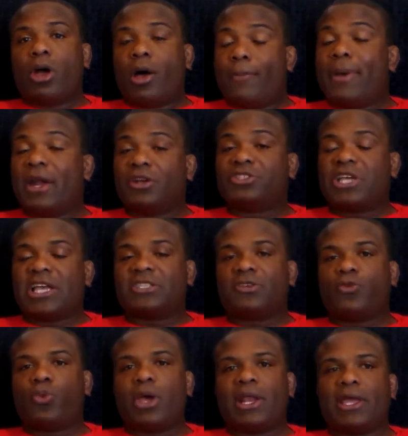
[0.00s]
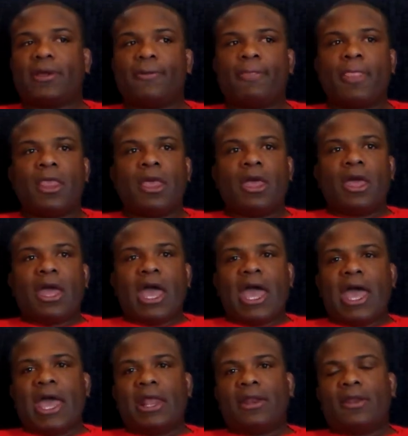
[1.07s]
a better chance of winning.
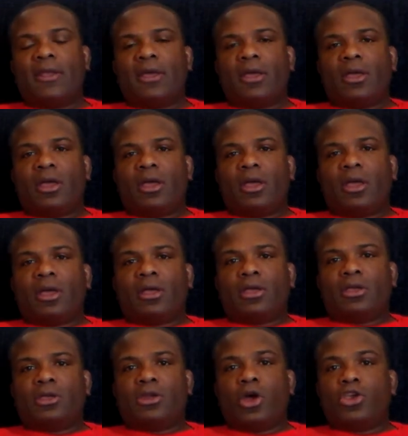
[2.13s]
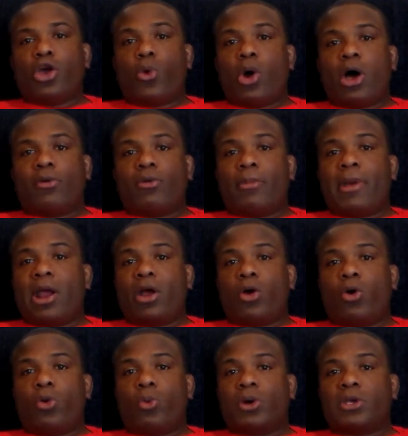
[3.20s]
And you know, Yoel
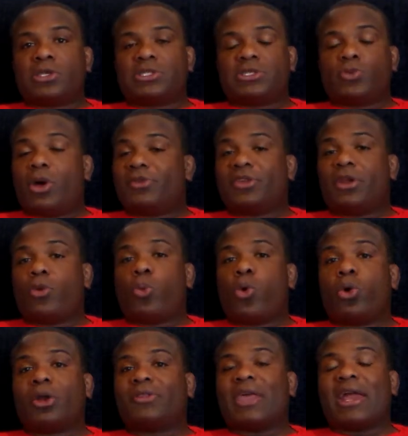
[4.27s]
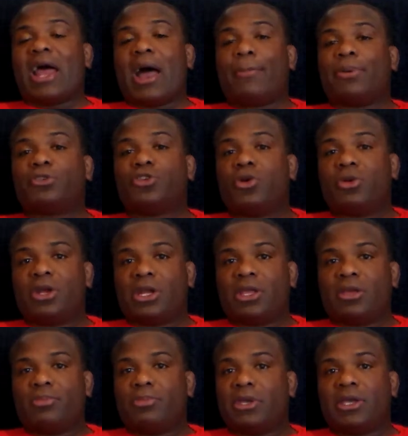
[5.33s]
Romero wasn't awarded that
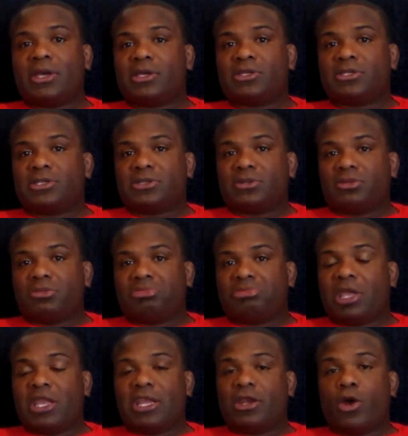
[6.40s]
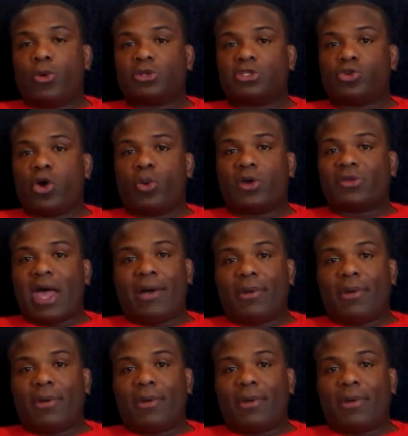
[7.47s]
opportunity because he didn't know what the score was.